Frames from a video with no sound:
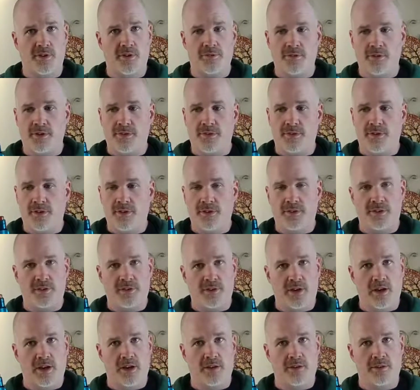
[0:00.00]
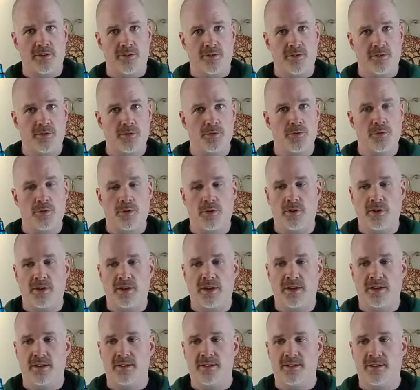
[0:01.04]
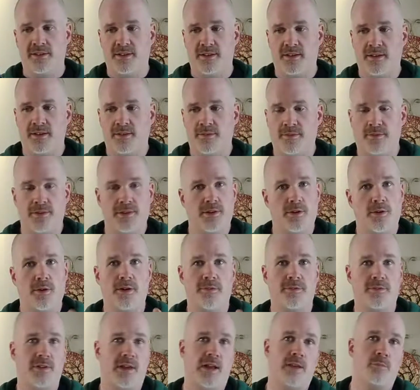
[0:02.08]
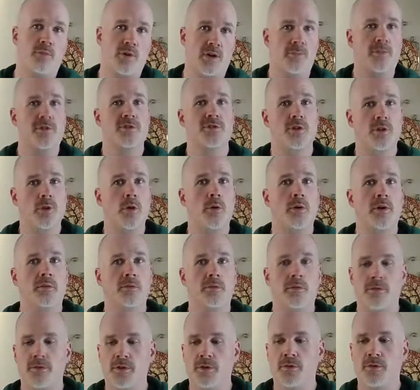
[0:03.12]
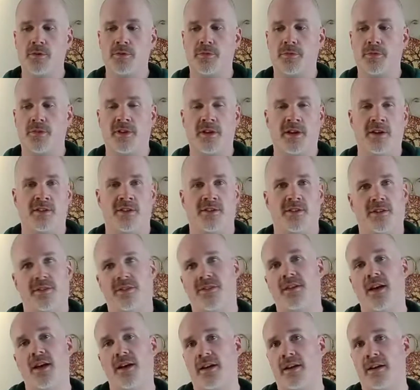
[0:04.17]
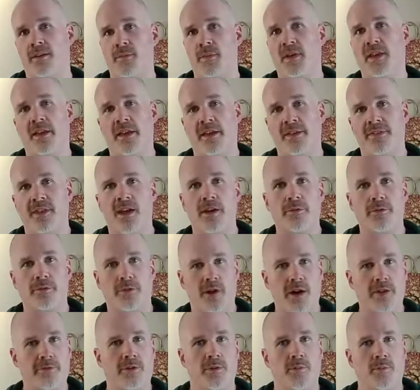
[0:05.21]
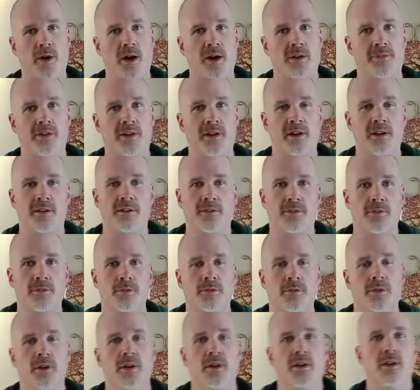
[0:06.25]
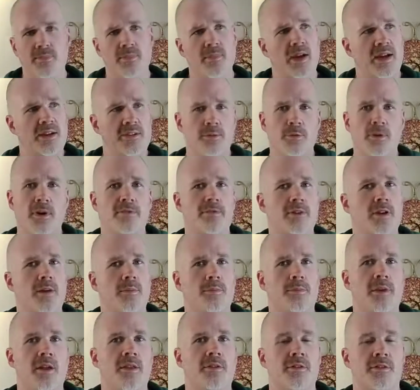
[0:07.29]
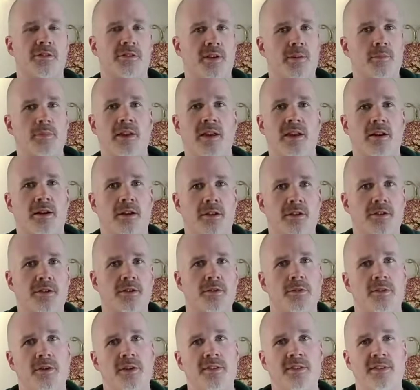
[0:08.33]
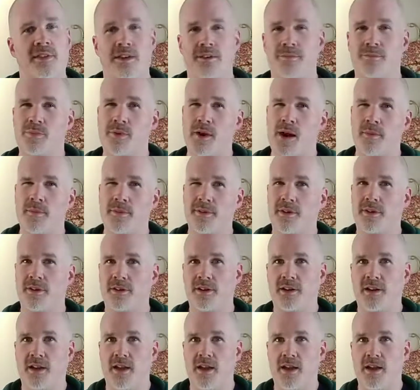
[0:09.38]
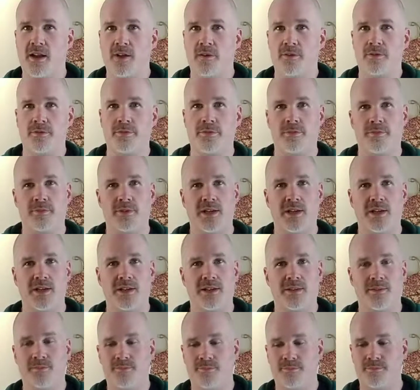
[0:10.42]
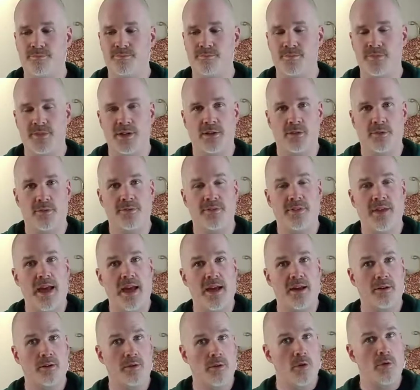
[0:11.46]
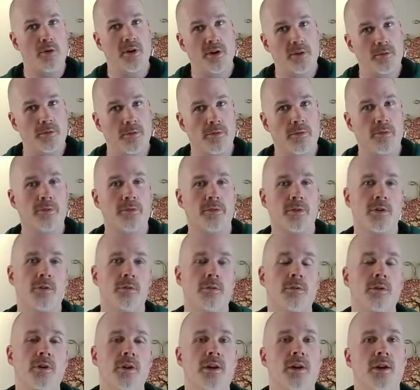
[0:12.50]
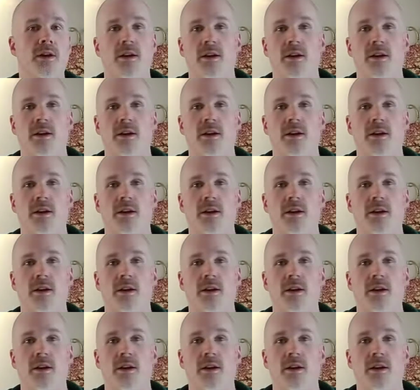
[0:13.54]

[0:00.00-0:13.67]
I've done this and the Dual, and I've had pretty much glowing reviews for these. It's not going to be like that for every mod that I do. I do have a couple others I plan on doing that probably aren't going to have that glowing of a review.